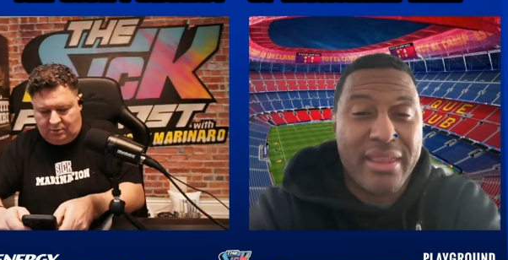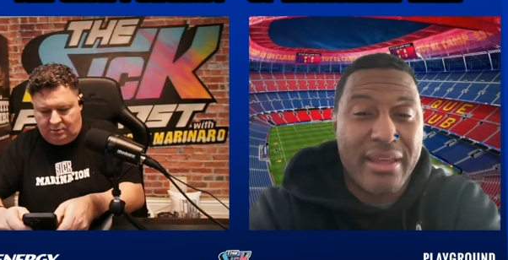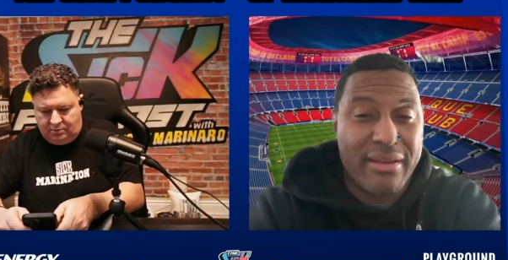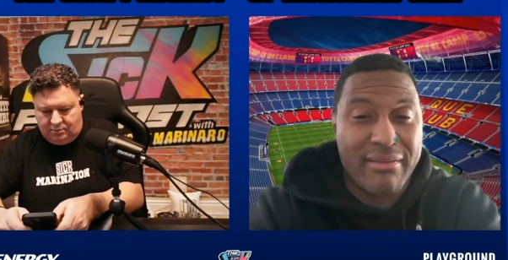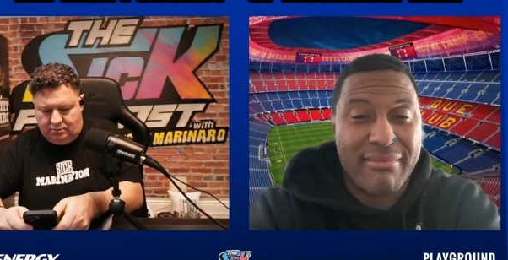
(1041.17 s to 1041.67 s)

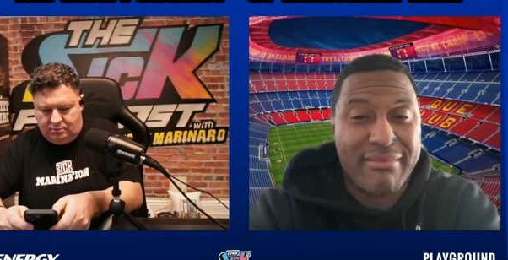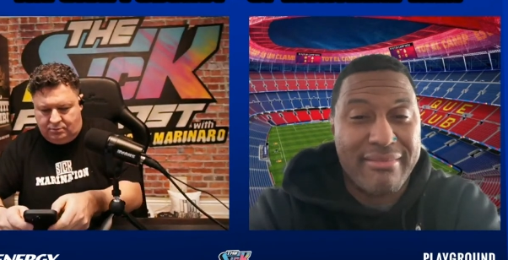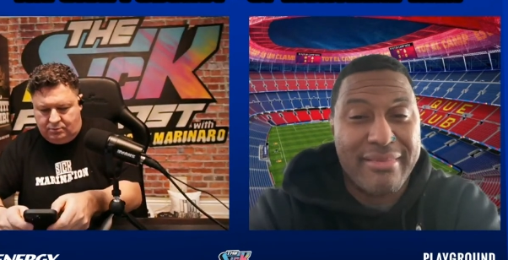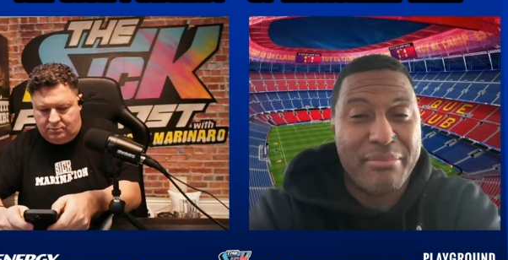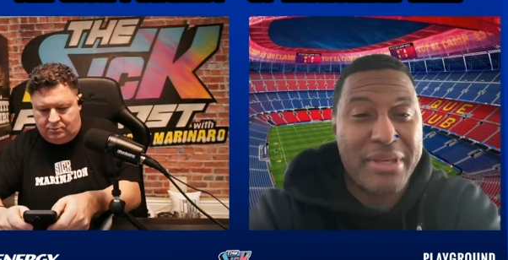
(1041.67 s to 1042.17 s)
Speaker 1: thing,
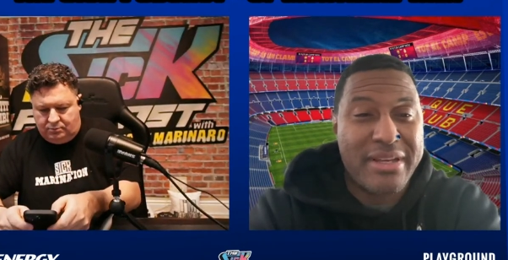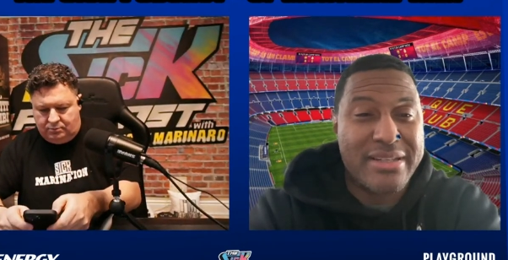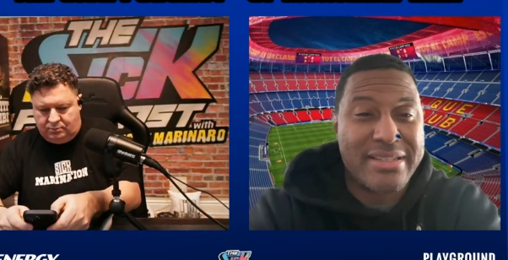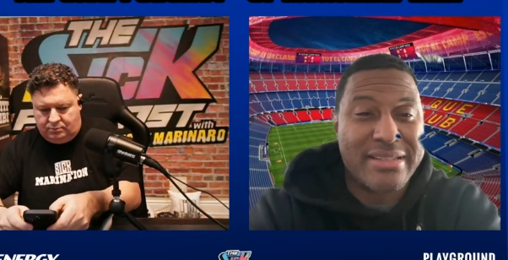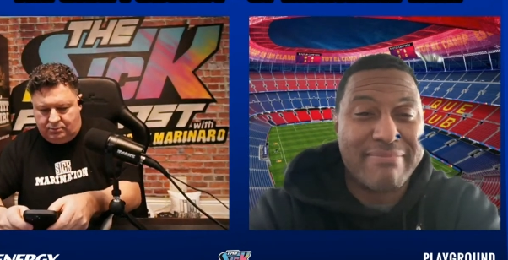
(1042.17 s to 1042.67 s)

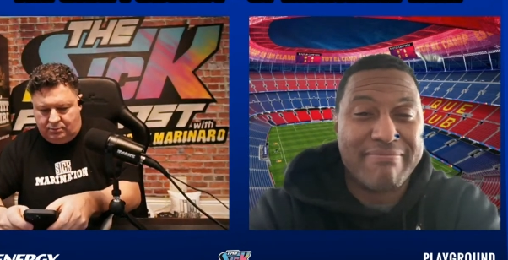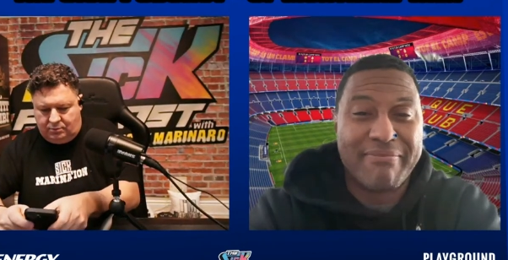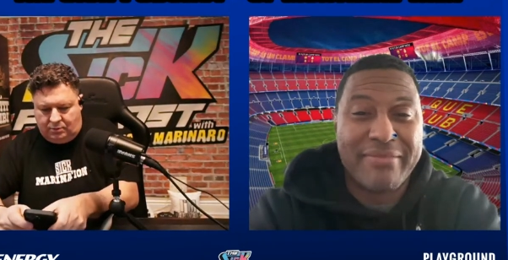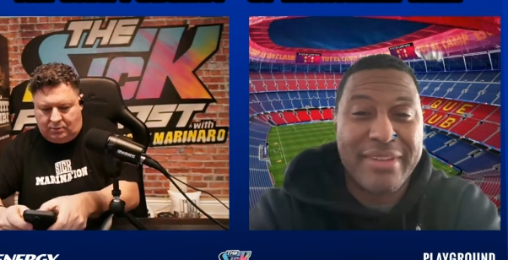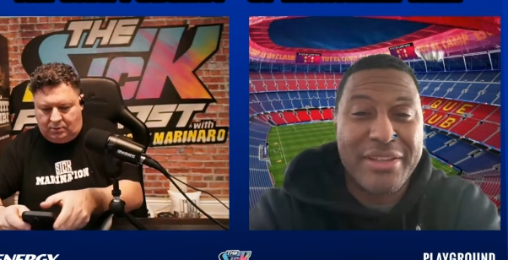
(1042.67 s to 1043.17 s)
because
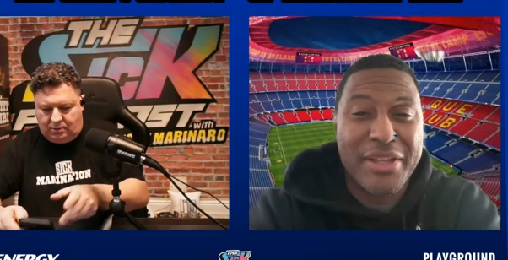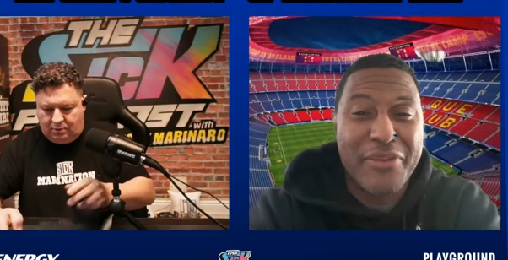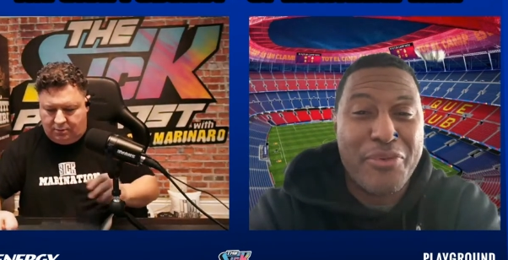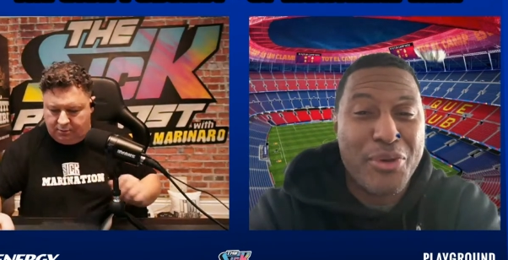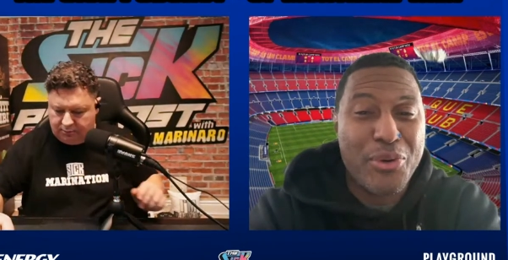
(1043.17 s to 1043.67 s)

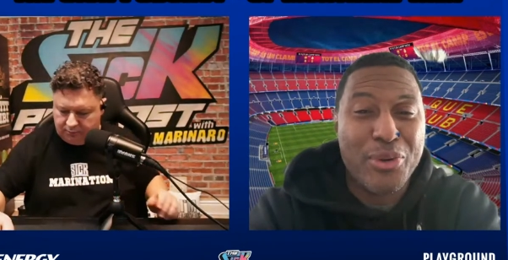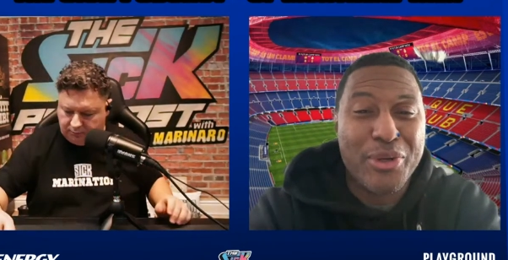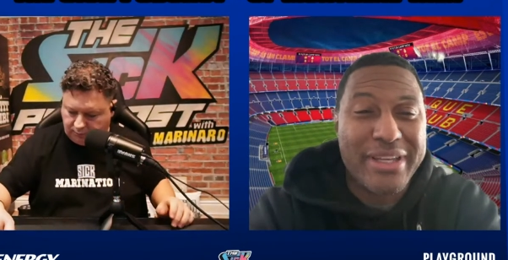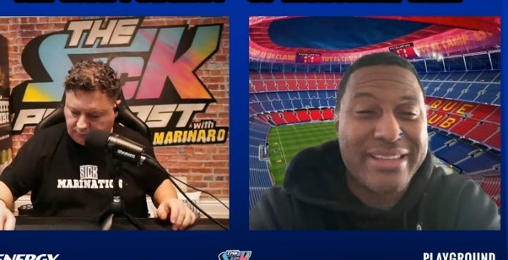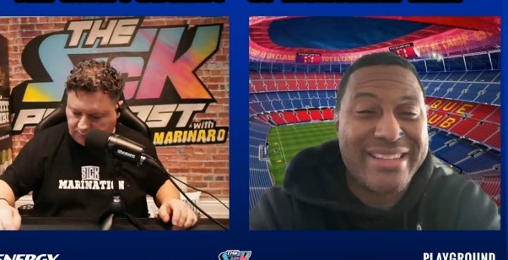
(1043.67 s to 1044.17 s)
if you go
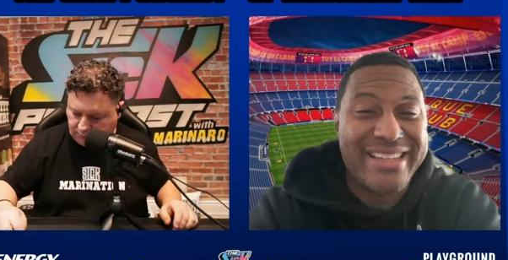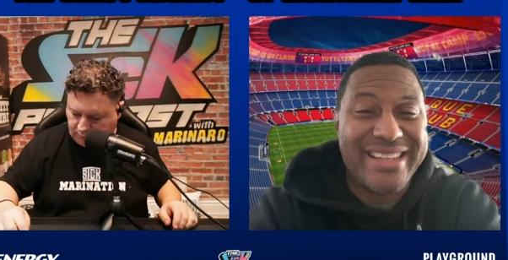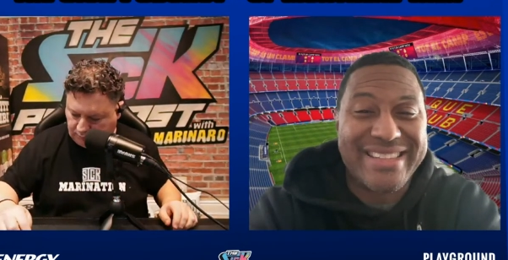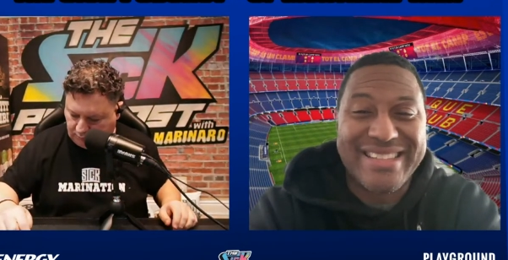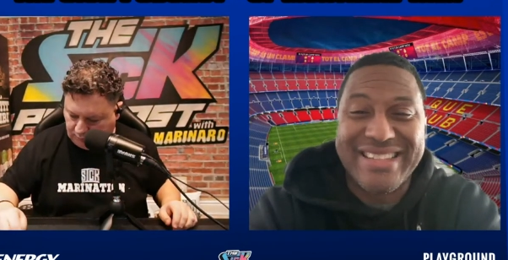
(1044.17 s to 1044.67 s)
look at
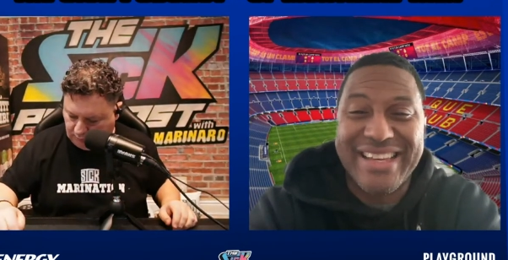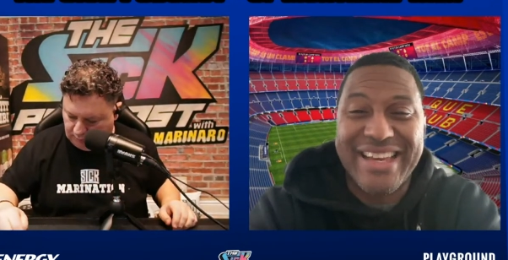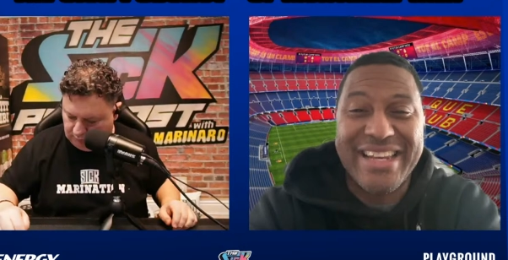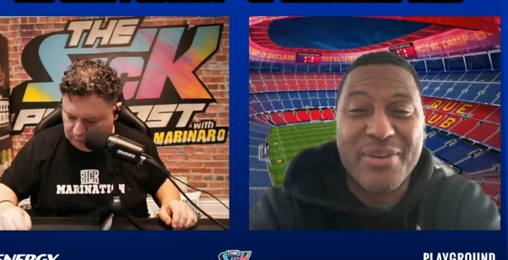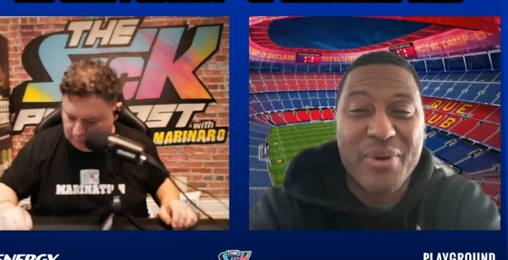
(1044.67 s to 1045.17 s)
tickets
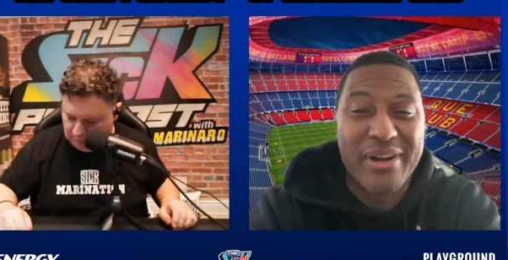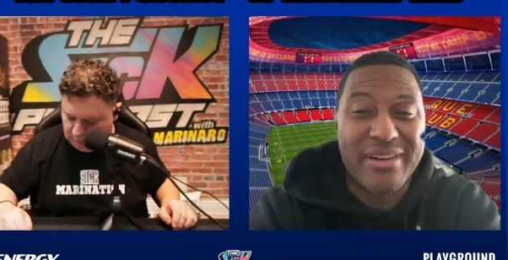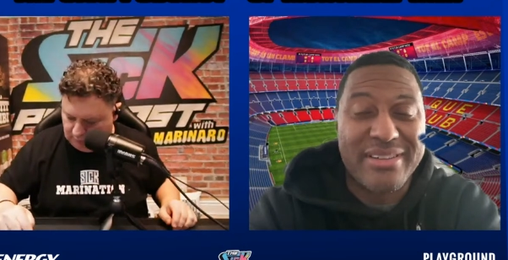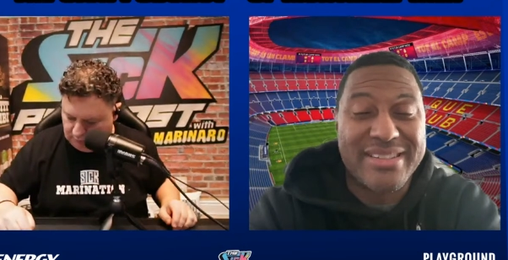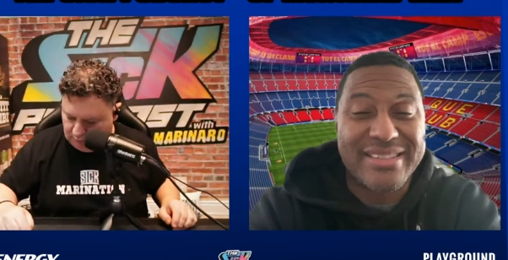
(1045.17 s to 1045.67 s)

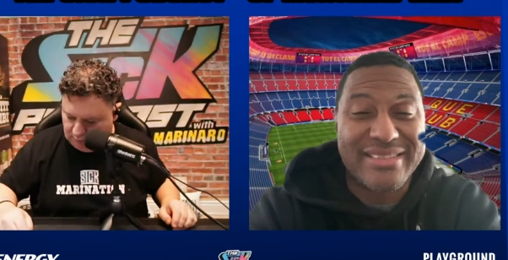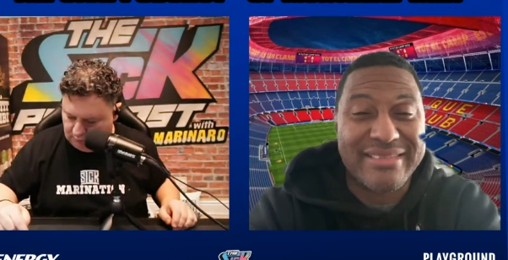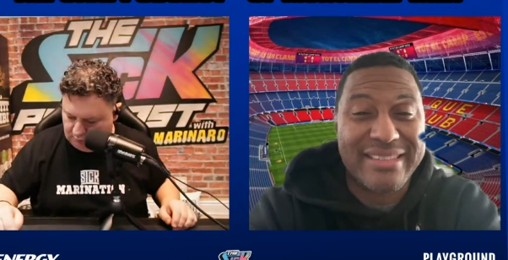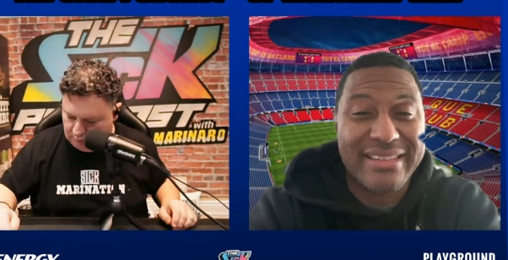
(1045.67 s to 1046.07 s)
anywhere else